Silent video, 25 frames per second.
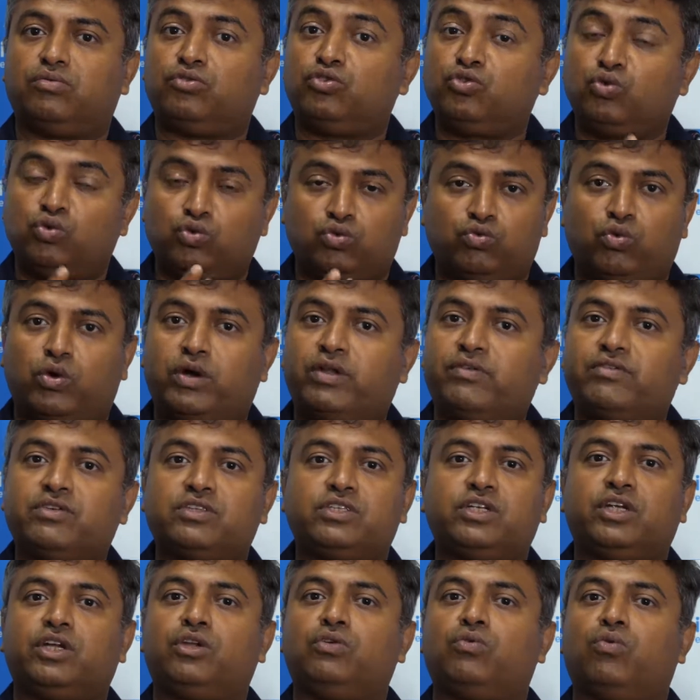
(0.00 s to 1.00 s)
choose whatever
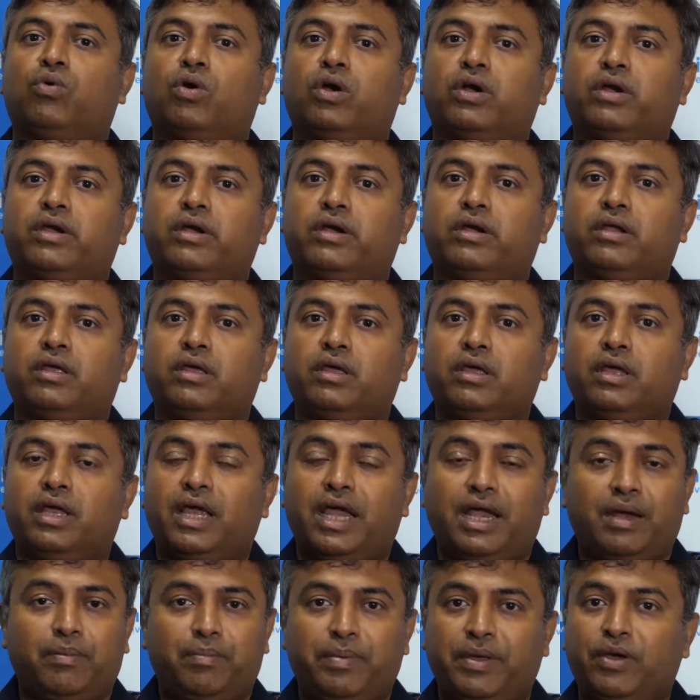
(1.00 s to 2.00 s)
seat you wanted,
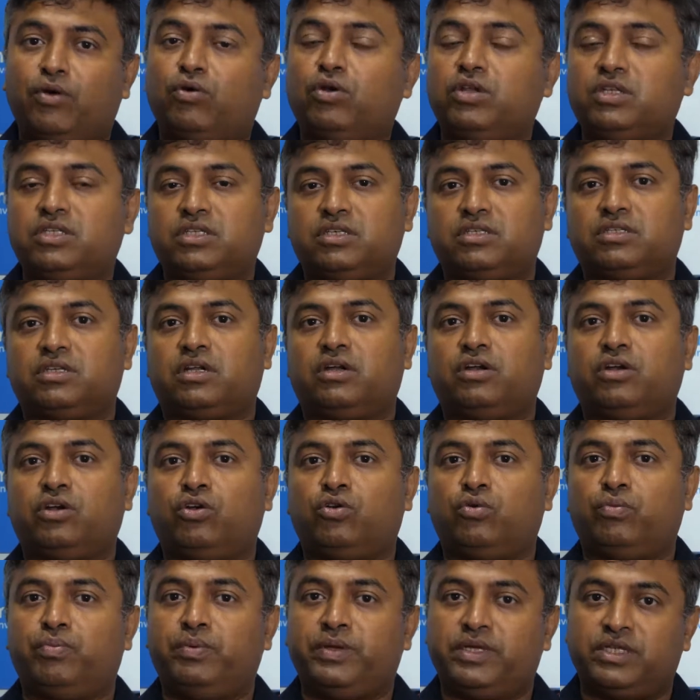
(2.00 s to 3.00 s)
and pay only
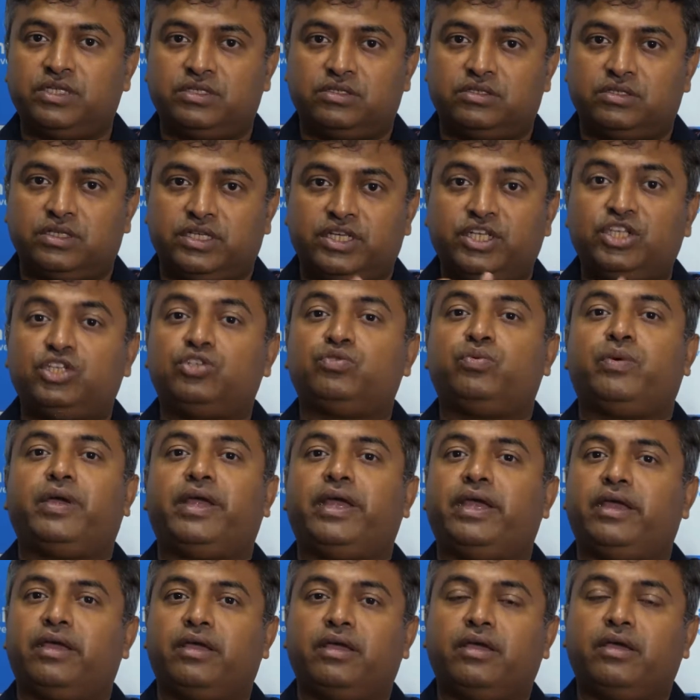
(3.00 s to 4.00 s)
600 rupees each
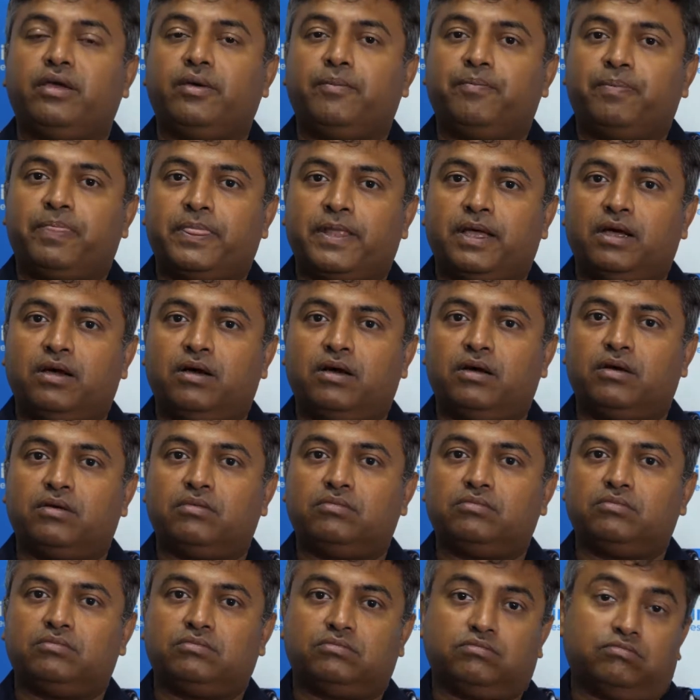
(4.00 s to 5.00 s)
way.
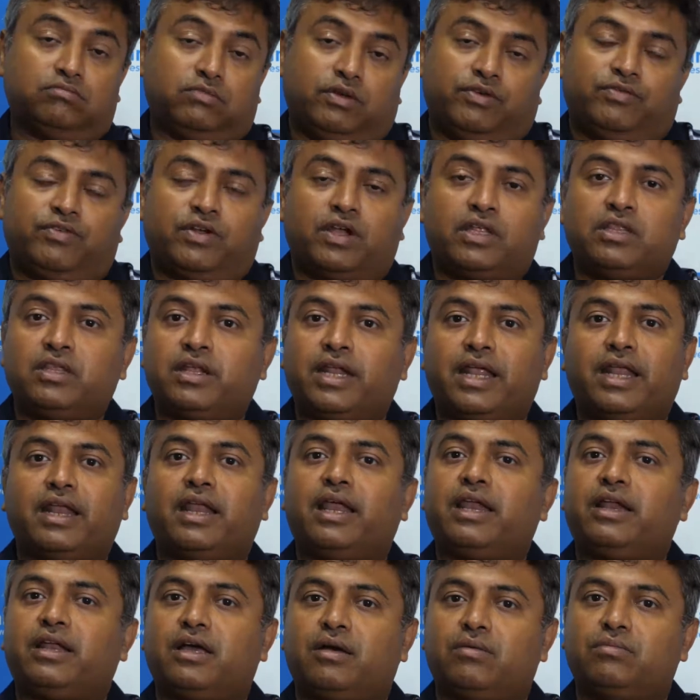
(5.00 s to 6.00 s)
Now, if another
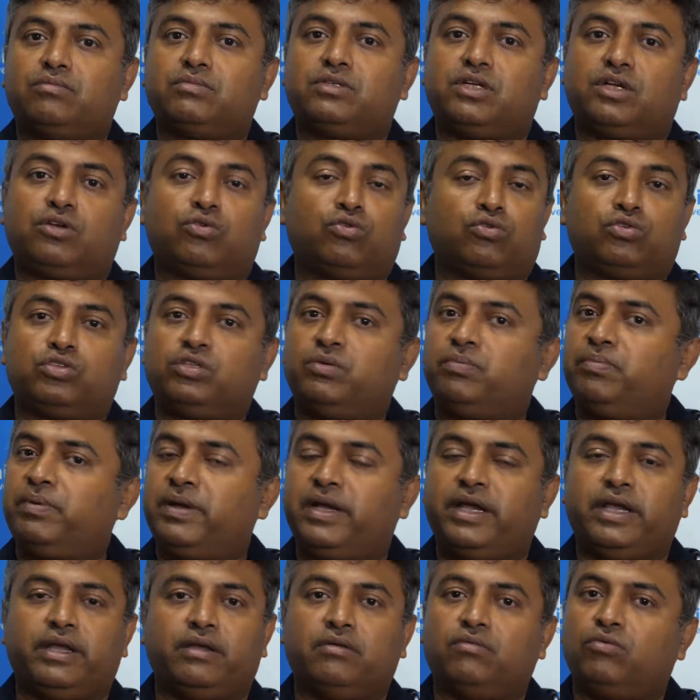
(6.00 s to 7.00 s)
airline comes, it could
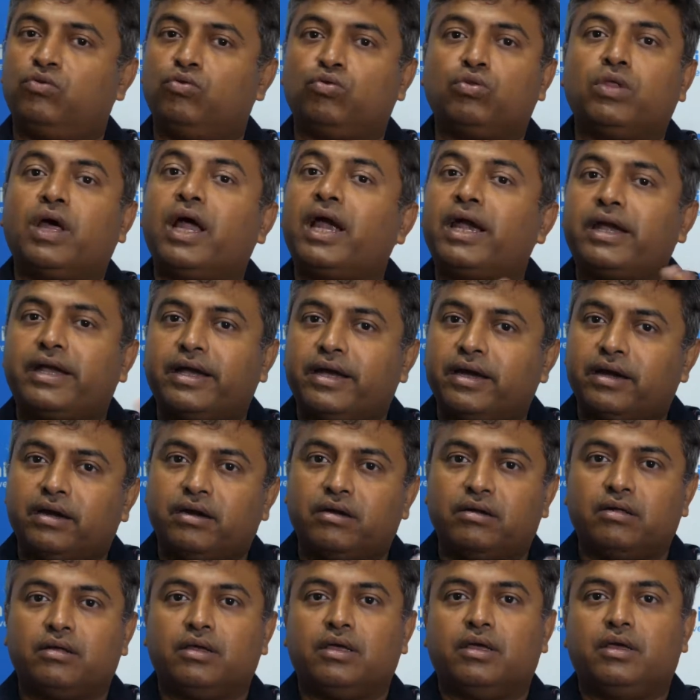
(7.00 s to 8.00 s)
simply do that
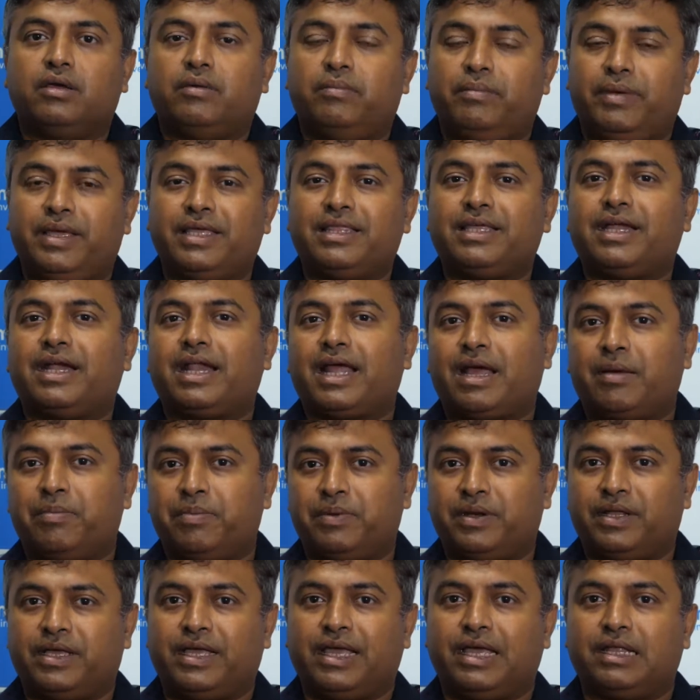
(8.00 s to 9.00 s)
and make that
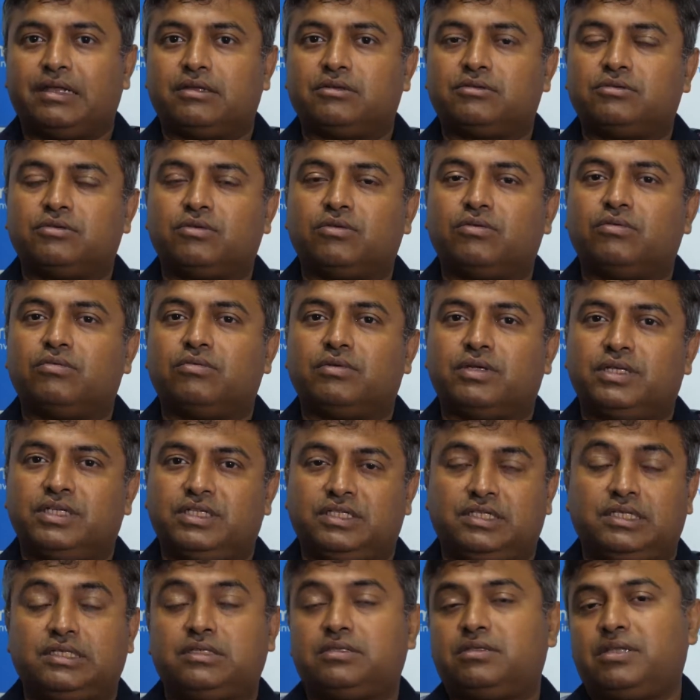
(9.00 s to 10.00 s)
happen again. So
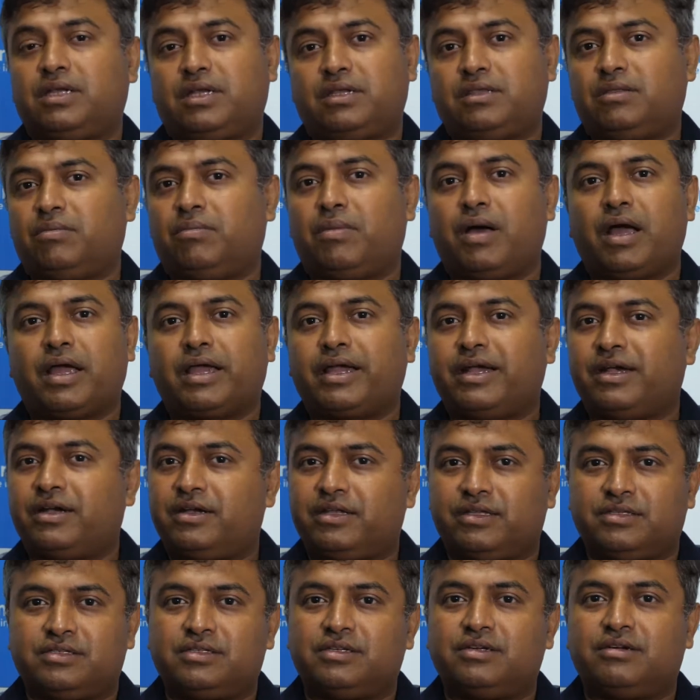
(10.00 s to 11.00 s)
it's just that the
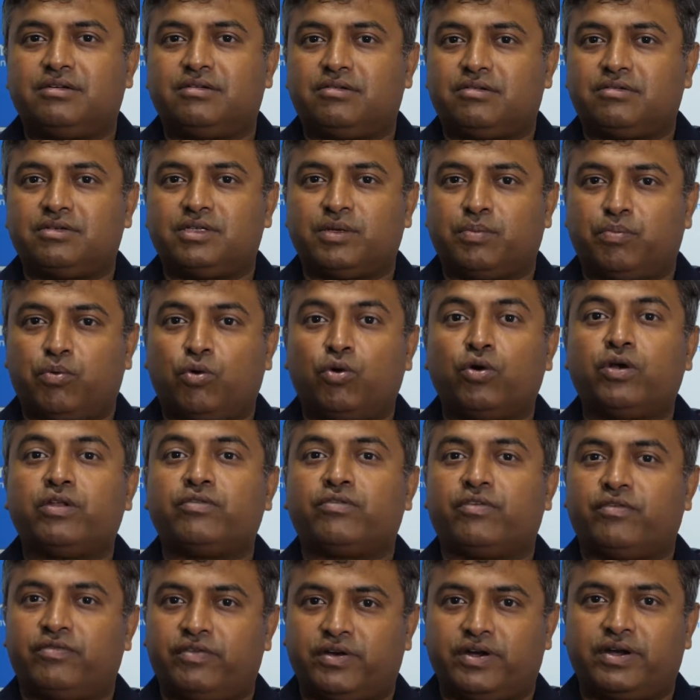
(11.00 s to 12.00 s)
market isn't
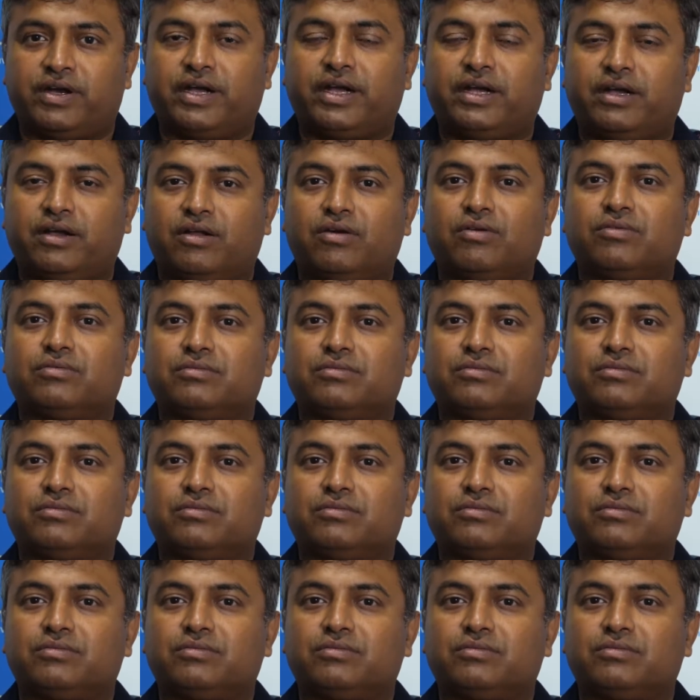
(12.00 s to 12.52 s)
supportive of it right now.